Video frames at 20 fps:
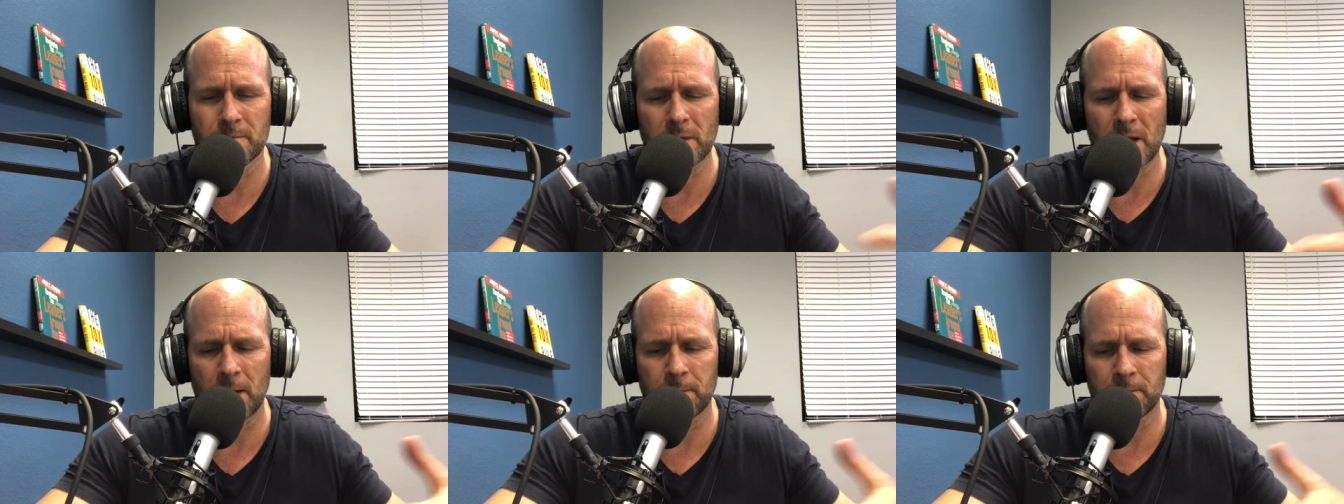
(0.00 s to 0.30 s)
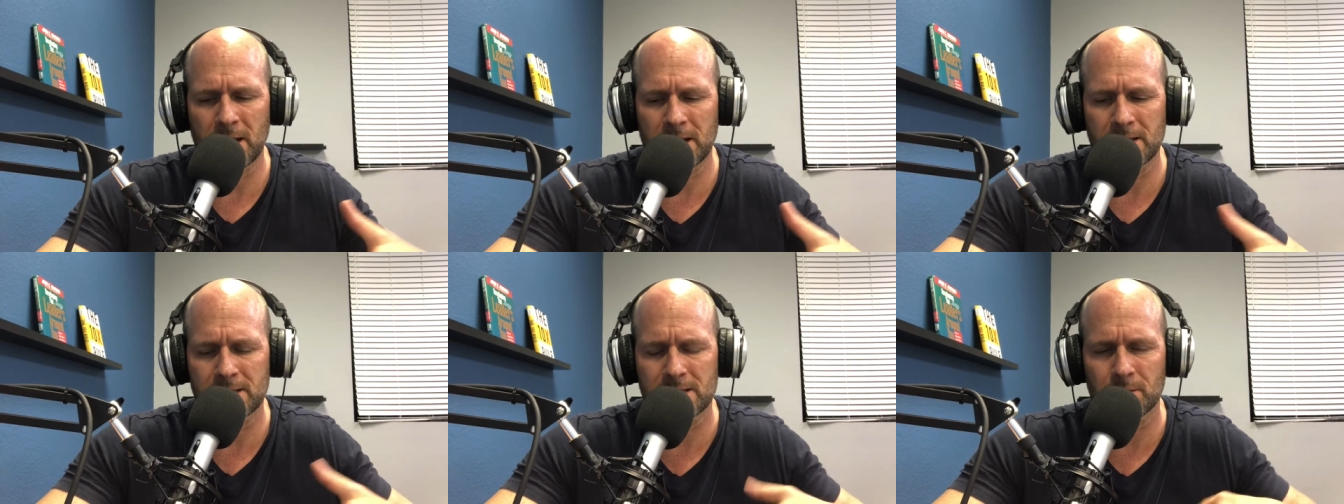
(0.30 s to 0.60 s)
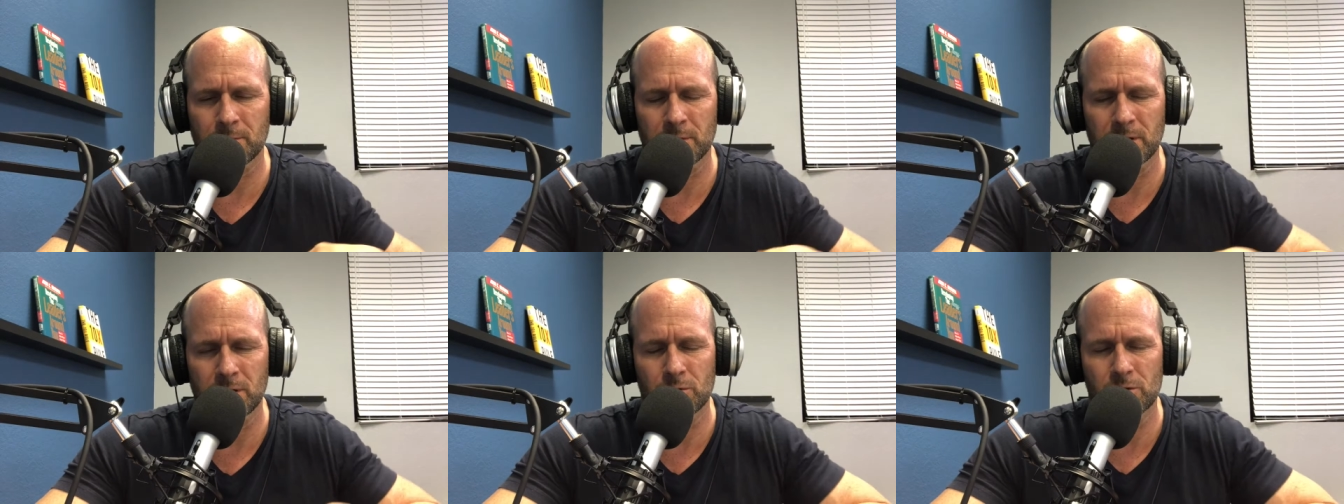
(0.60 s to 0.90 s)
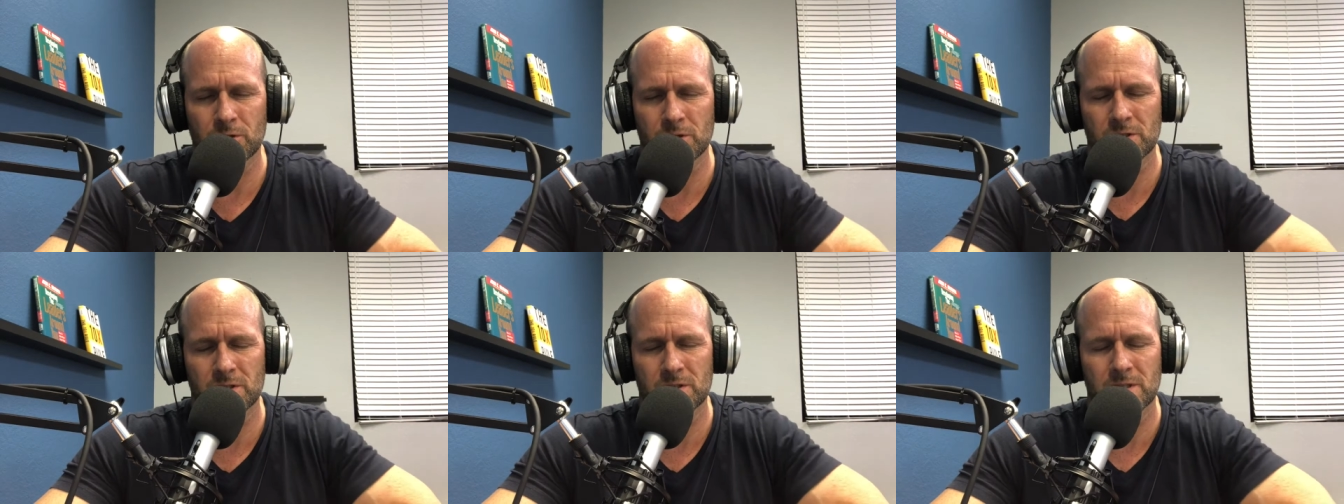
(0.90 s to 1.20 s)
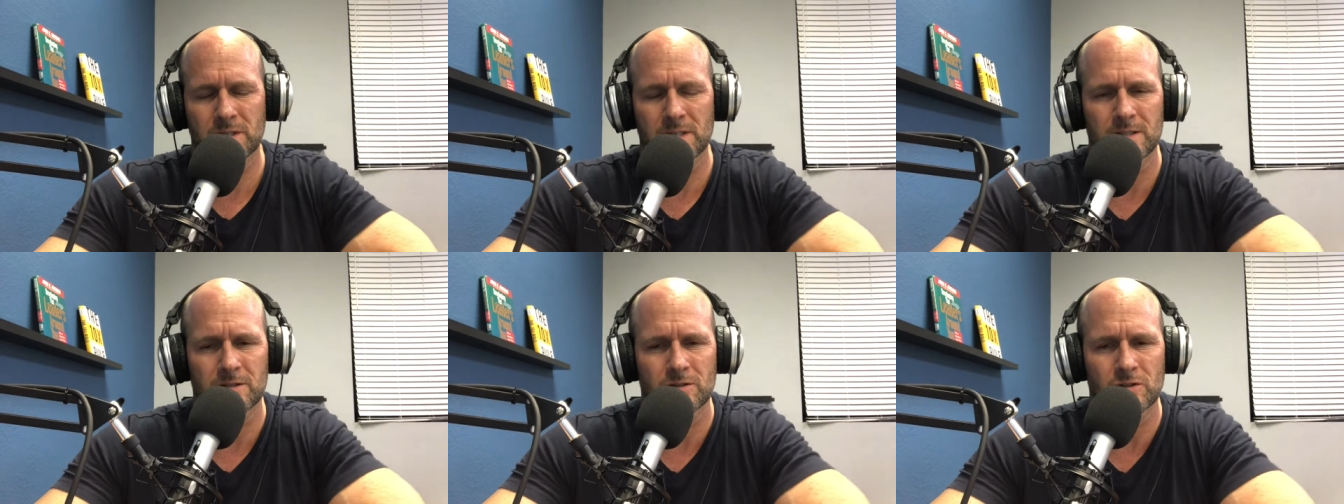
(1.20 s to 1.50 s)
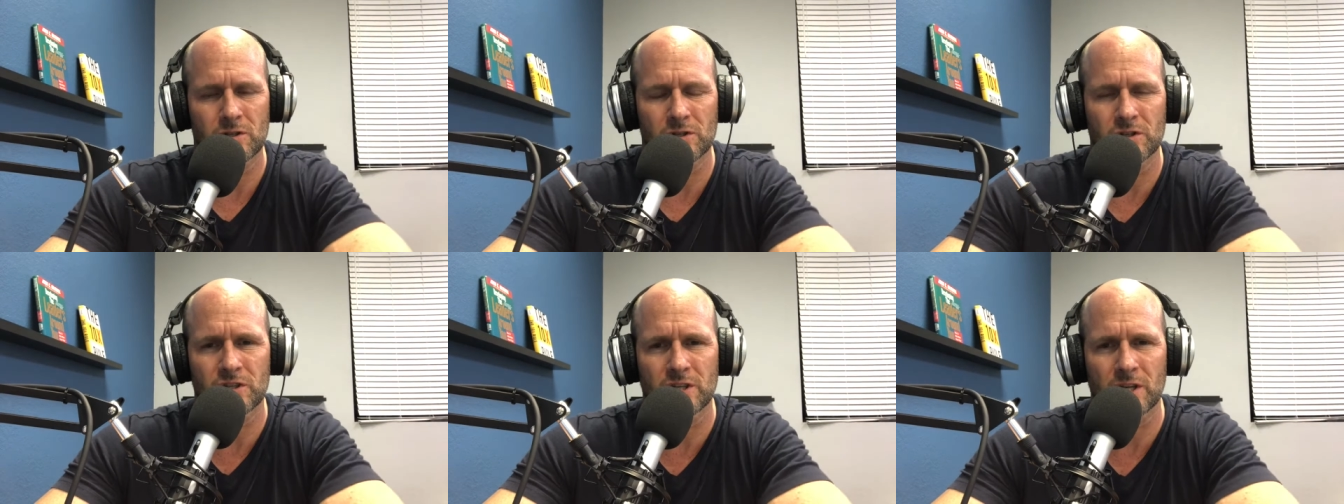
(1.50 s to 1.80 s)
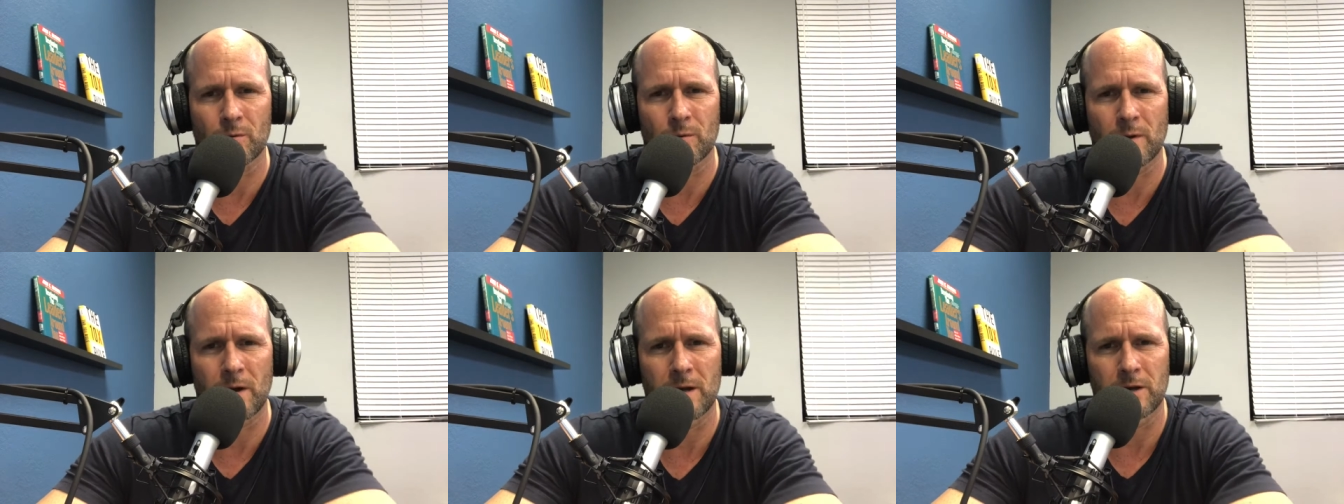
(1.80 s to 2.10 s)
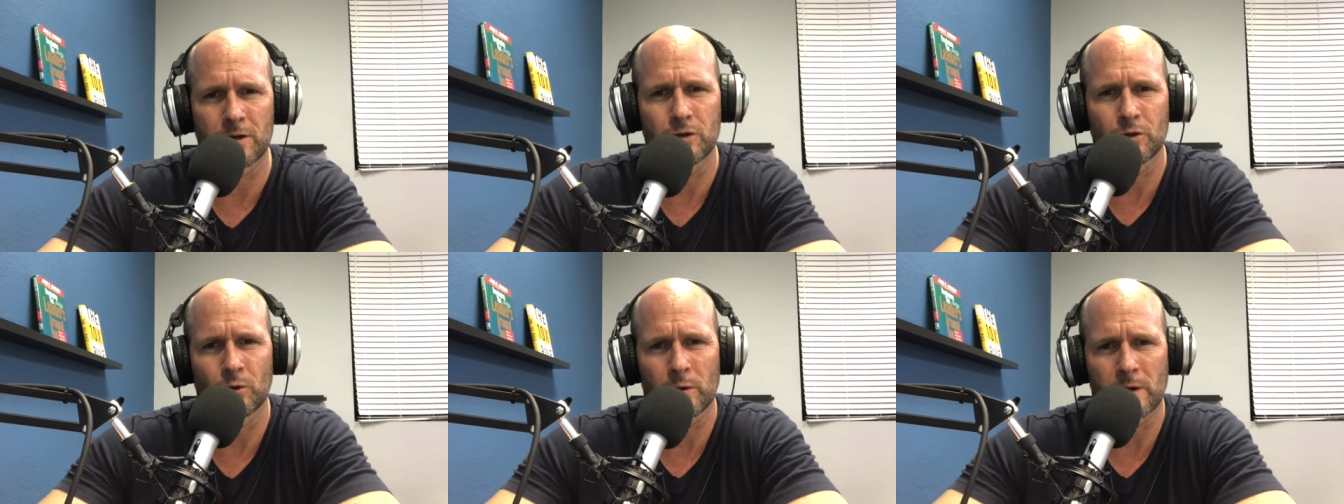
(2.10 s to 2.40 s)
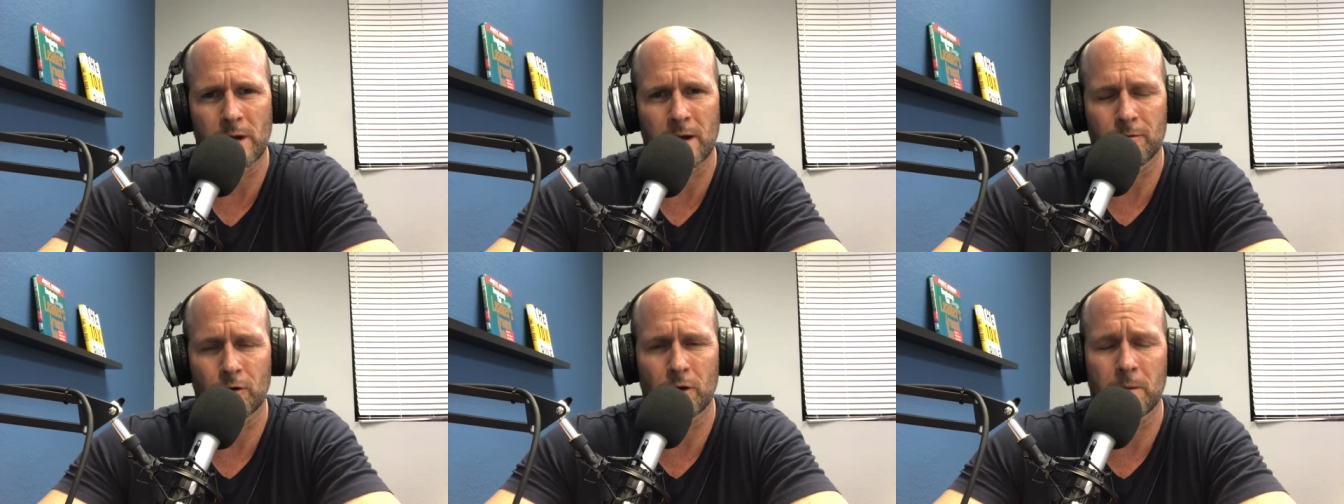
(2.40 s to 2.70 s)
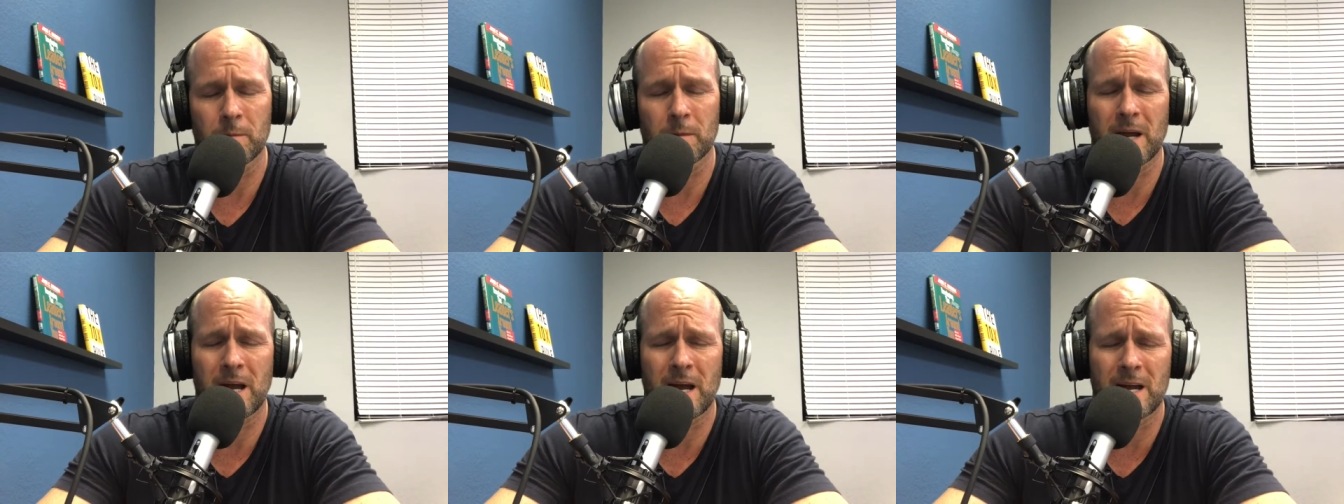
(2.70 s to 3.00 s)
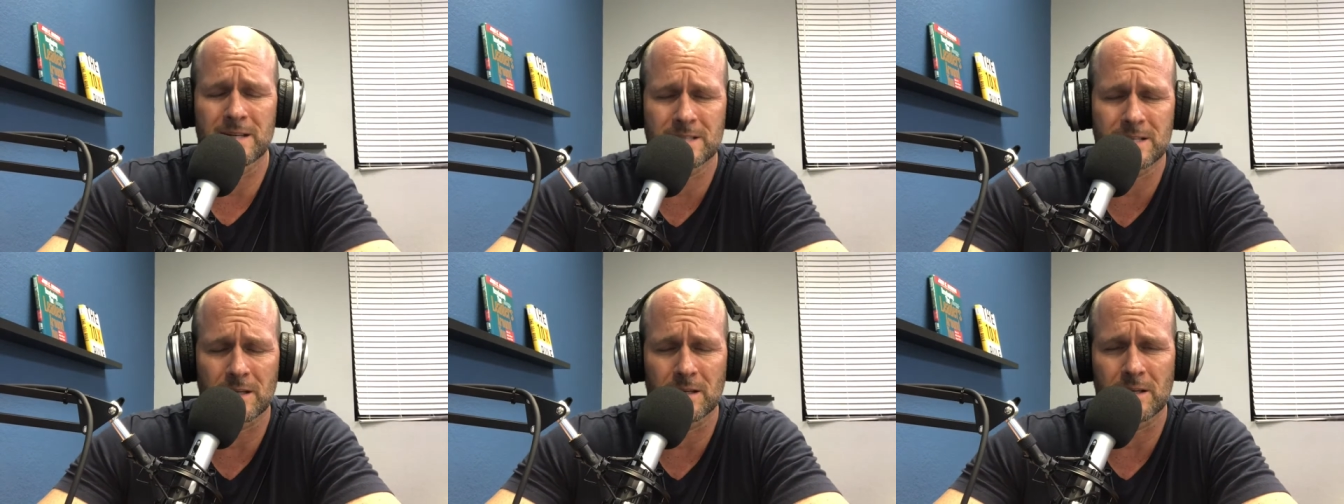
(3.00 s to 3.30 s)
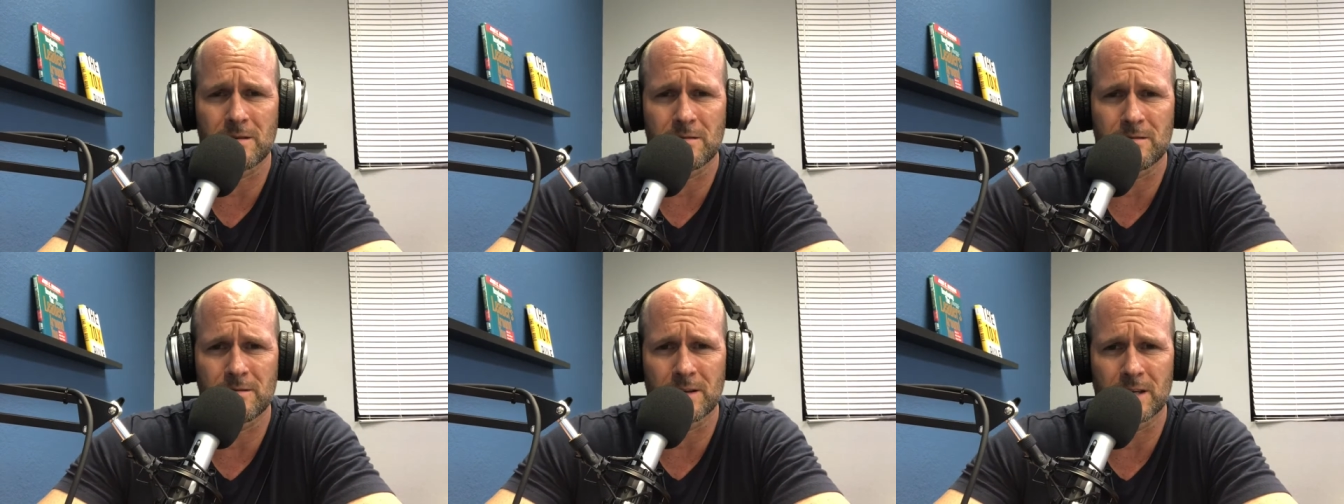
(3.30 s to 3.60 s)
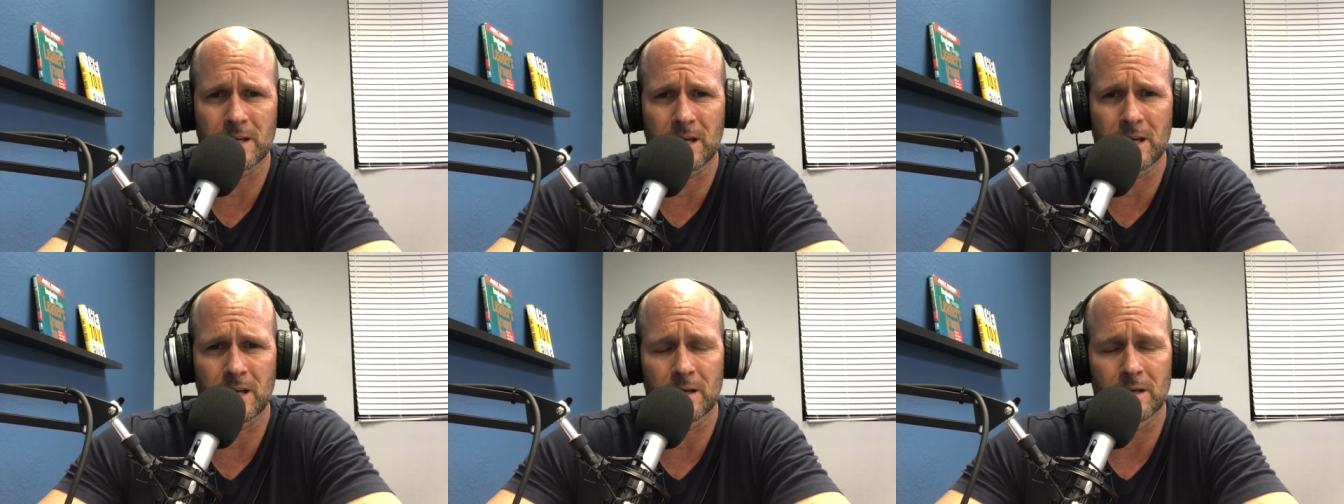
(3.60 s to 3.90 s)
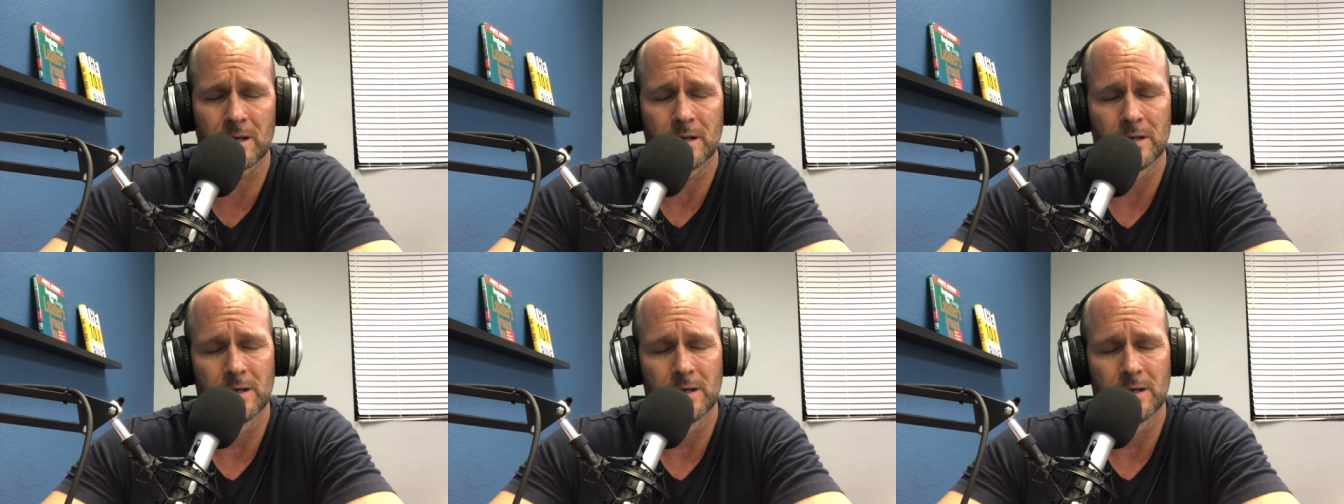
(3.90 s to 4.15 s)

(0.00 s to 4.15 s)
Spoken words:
I'm not somebody who can just sit around and do whatever. I'm constantly thinking.